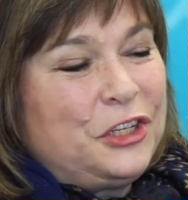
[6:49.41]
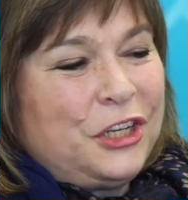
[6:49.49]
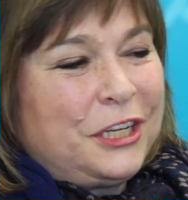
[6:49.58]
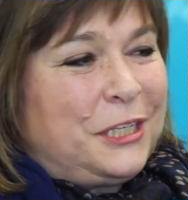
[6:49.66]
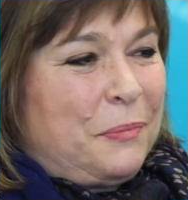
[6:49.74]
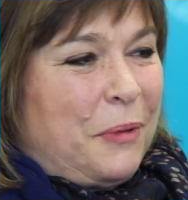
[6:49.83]

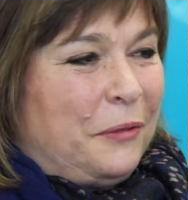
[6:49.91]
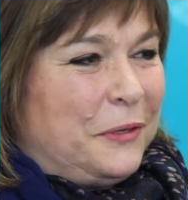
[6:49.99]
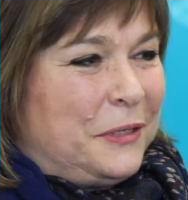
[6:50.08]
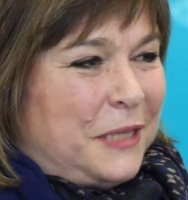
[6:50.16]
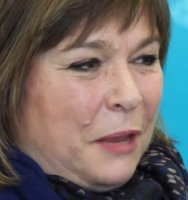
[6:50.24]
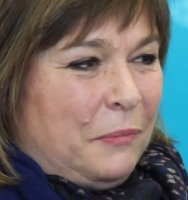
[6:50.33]
just about
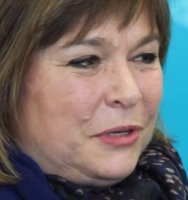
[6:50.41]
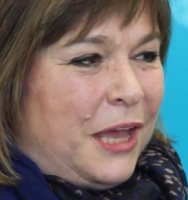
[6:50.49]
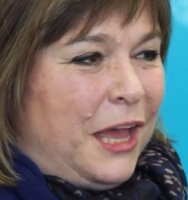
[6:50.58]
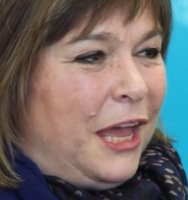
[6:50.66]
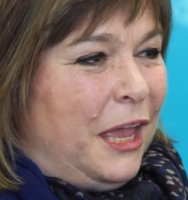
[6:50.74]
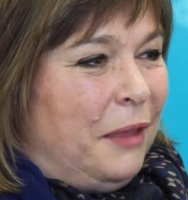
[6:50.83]
the same
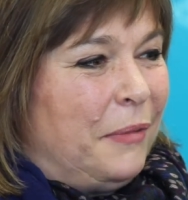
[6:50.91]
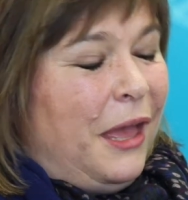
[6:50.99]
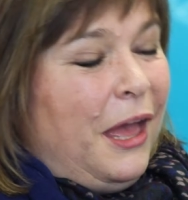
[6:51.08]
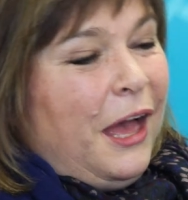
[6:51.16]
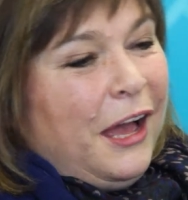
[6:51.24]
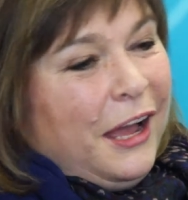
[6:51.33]
time,
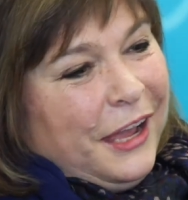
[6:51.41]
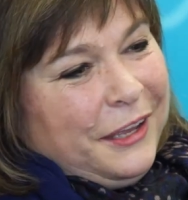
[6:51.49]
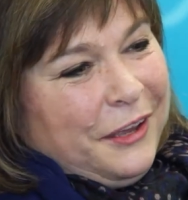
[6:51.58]
I